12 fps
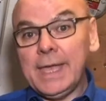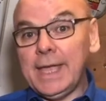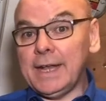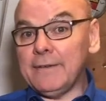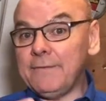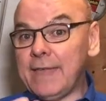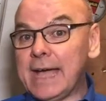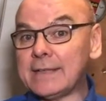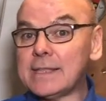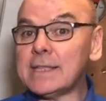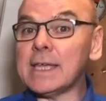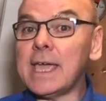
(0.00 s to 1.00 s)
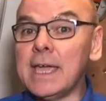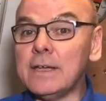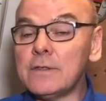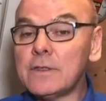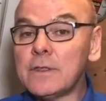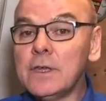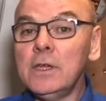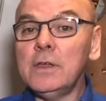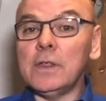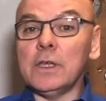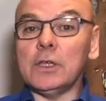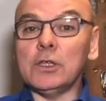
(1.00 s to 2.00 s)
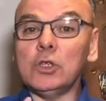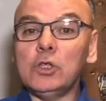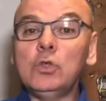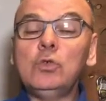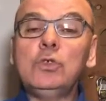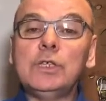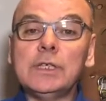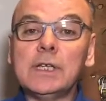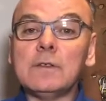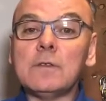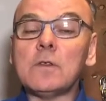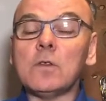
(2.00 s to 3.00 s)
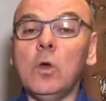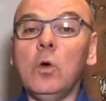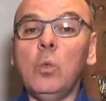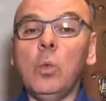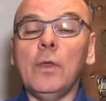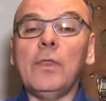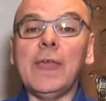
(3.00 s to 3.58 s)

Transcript: and if that's the case, then you should consult with